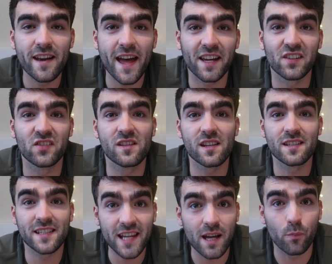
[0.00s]
next
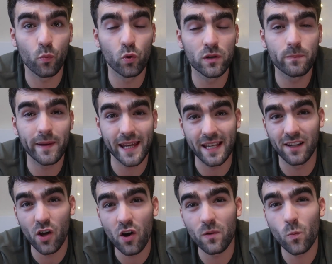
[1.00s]
tip would be
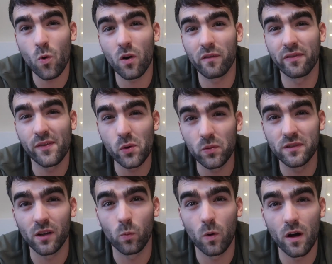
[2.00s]
learn what foods
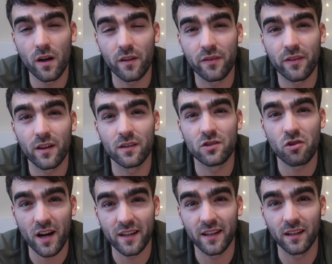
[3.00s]
are worth
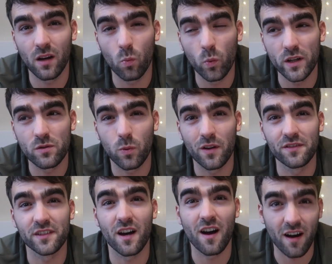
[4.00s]
tracking and which
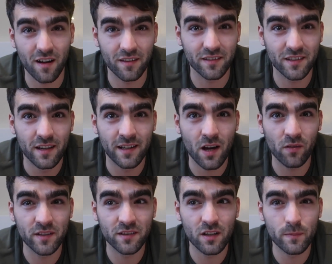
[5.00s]
ones aren't. Now
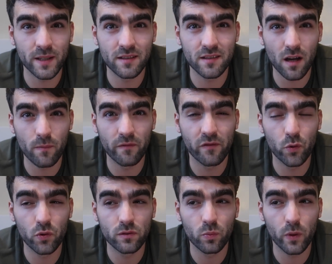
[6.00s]
there's going to be some
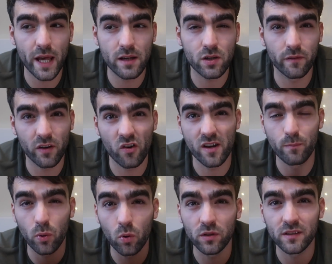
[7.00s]
foods which are very
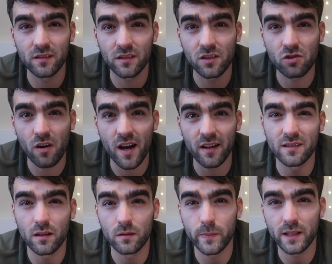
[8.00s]
important to track. There's
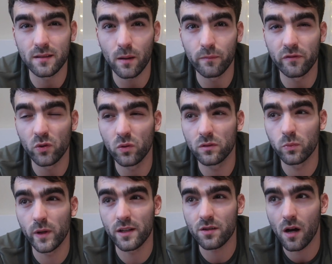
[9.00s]
going to be some foods
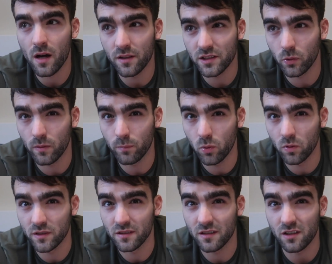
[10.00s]
which aren't so
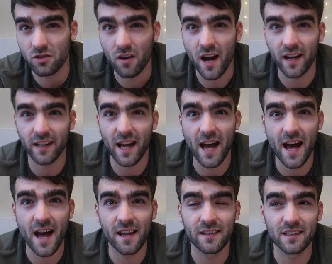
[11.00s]
important to track,
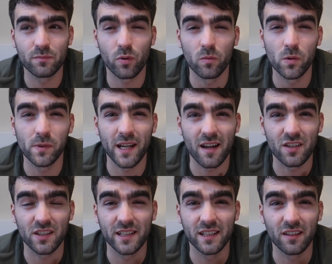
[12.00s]
and it's probably
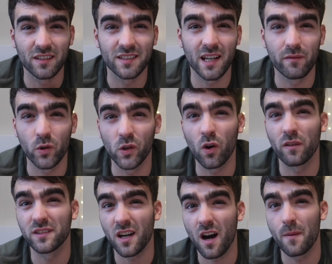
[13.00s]
actually going to save you a lot
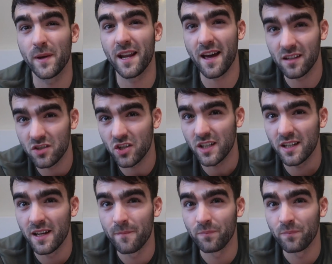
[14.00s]
of time and energy